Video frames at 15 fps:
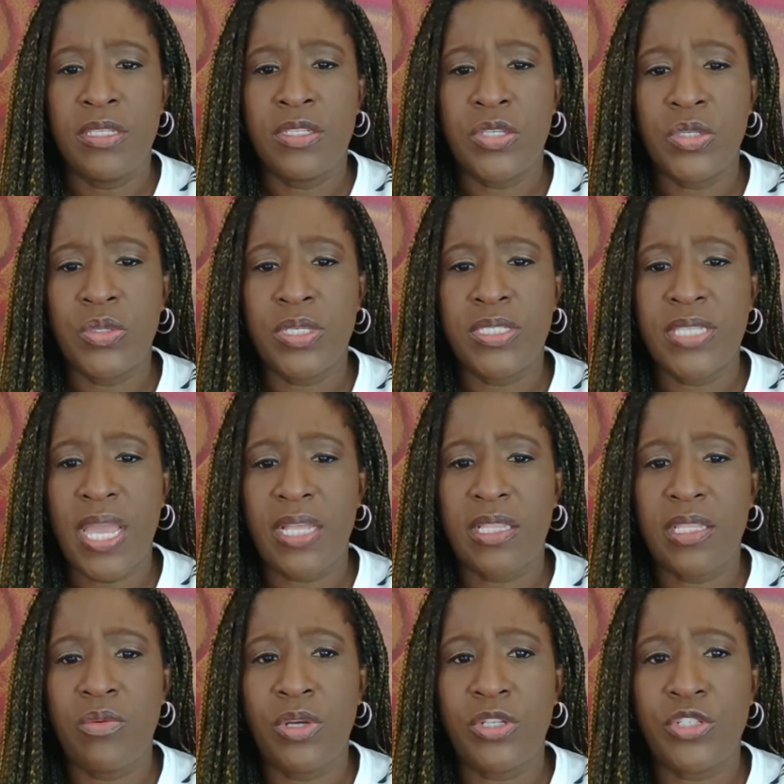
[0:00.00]
to
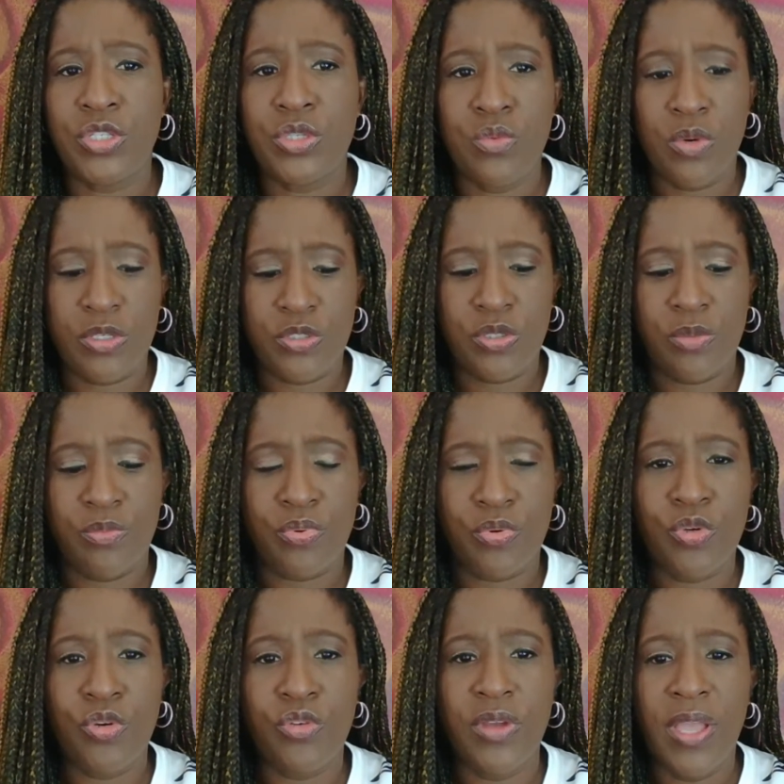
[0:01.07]
exactly what you want to
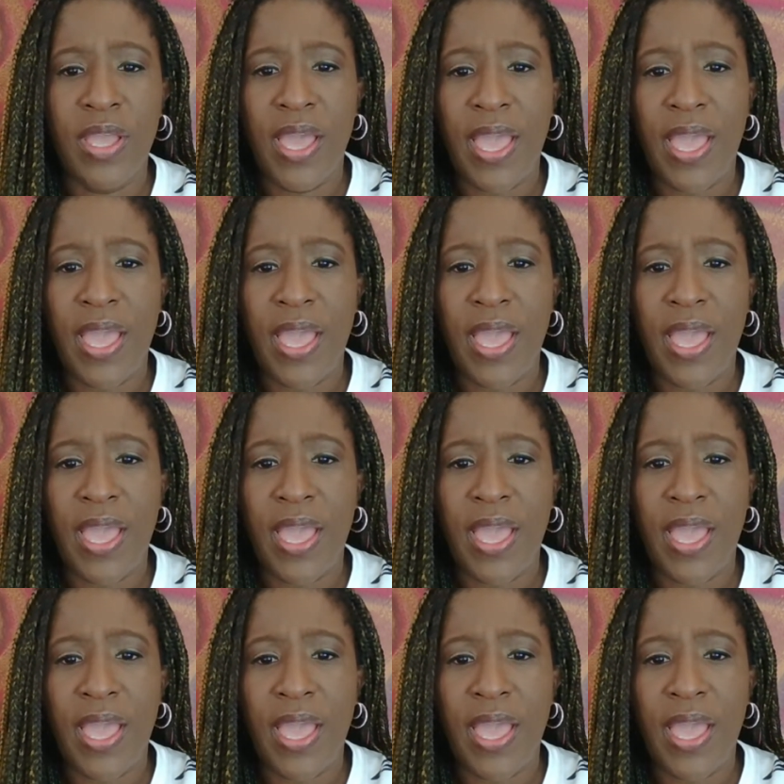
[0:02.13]
improve